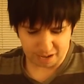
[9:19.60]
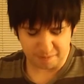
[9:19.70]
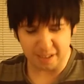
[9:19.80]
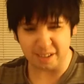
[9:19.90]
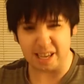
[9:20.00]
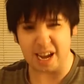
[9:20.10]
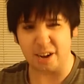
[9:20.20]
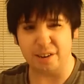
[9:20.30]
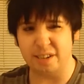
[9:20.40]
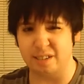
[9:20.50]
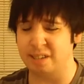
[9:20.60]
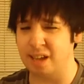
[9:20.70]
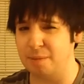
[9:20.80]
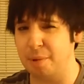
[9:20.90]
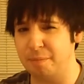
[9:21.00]
I think like Aries like
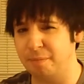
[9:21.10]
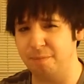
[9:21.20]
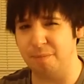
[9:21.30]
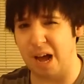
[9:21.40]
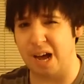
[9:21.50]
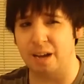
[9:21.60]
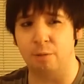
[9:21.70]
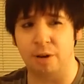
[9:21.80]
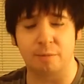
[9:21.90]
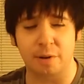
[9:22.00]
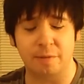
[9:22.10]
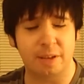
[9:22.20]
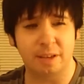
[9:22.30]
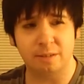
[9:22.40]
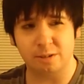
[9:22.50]
came up high on
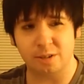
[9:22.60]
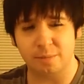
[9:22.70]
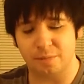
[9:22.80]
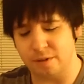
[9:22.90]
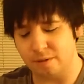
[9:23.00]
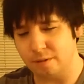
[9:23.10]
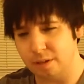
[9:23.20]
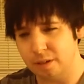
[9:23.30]
everything or something,